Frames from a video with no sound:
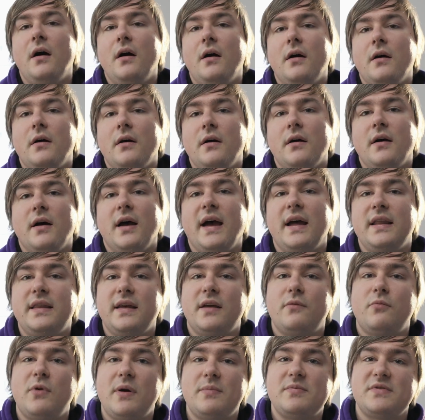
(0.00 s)
At
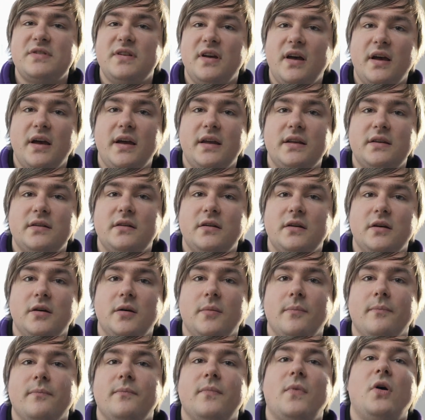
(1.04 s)
that website,
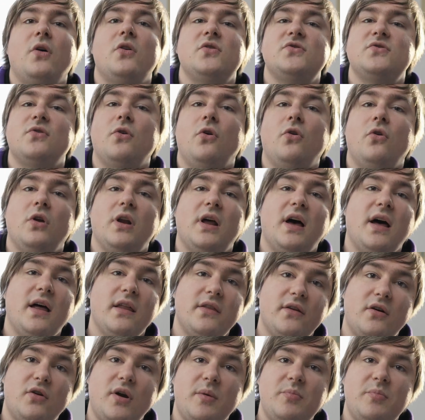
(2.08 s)
also all other